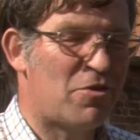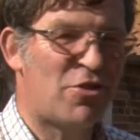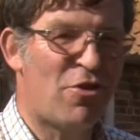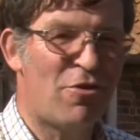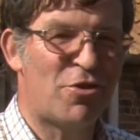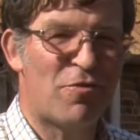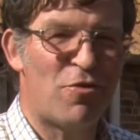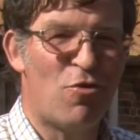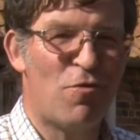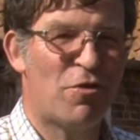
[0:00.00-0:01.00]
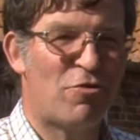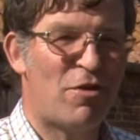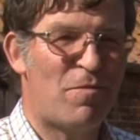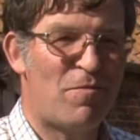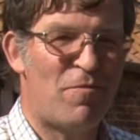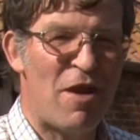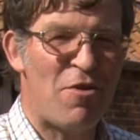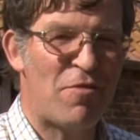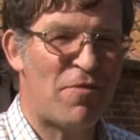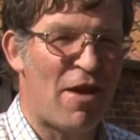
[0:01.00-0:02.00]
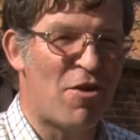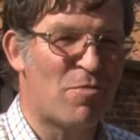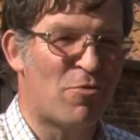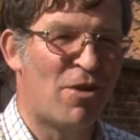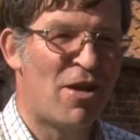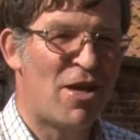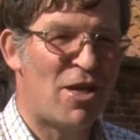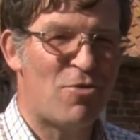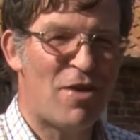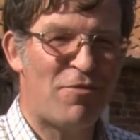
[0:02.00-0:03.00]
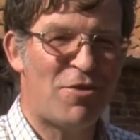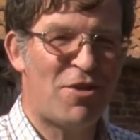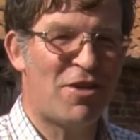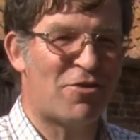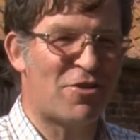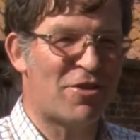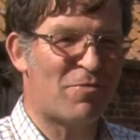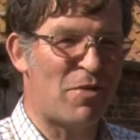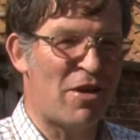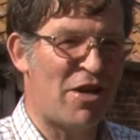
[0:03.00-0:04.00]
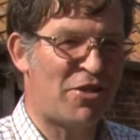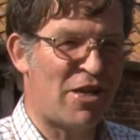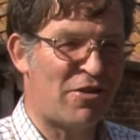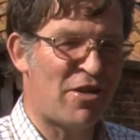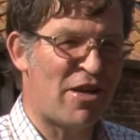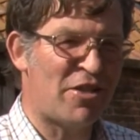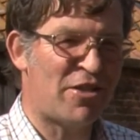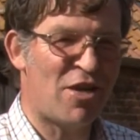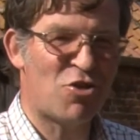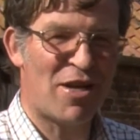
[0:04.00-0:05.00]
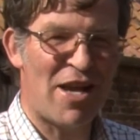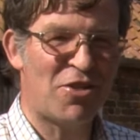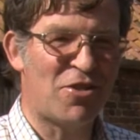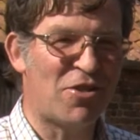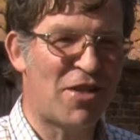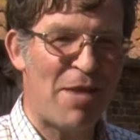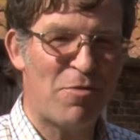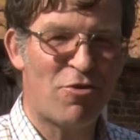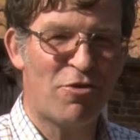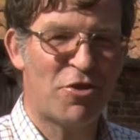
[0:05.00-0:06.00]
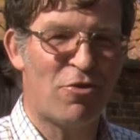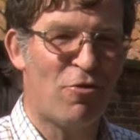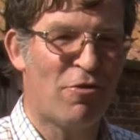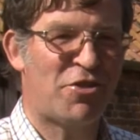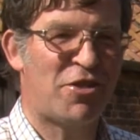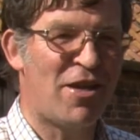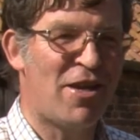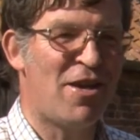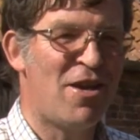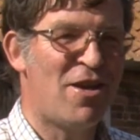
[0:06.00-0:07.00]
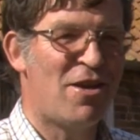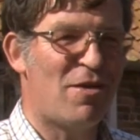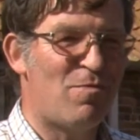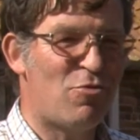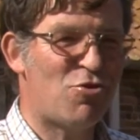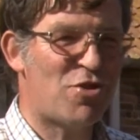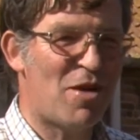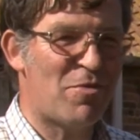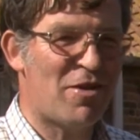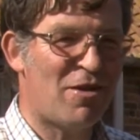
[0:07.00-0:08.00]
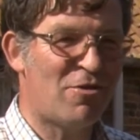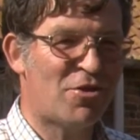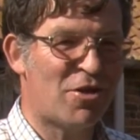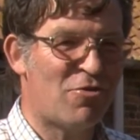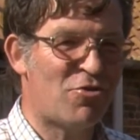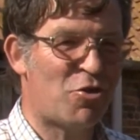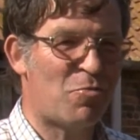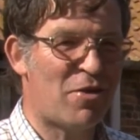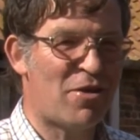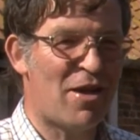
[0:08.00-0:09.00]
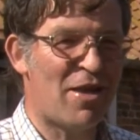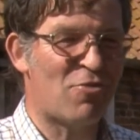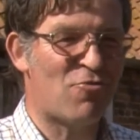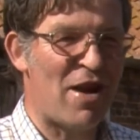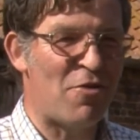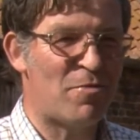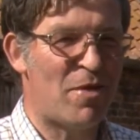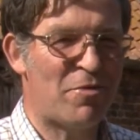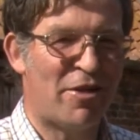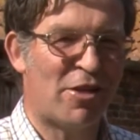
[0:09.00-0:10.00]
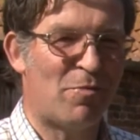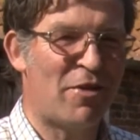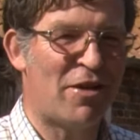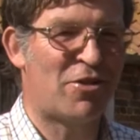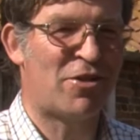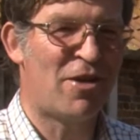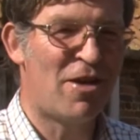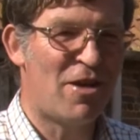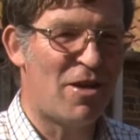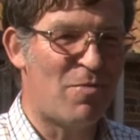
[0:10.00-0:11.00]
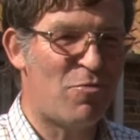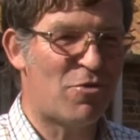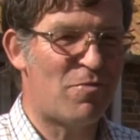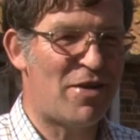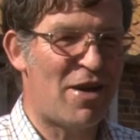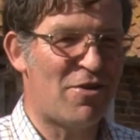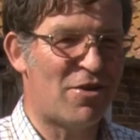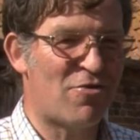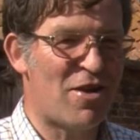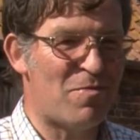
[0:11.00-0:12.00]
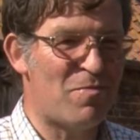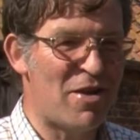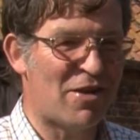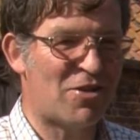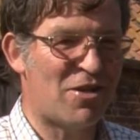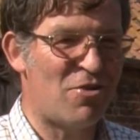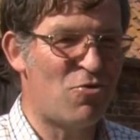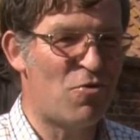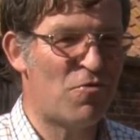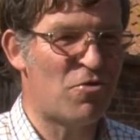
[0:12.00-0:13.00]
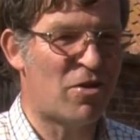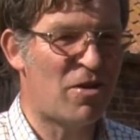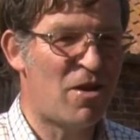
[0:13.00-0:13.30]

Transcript: The soils of Norfolk are very variable. You have to think that the Ice Age glaciers came across the North Sea and pushed up the hills that used to be there. They ground them up in little bits and put them down in a great mix in Norfolk.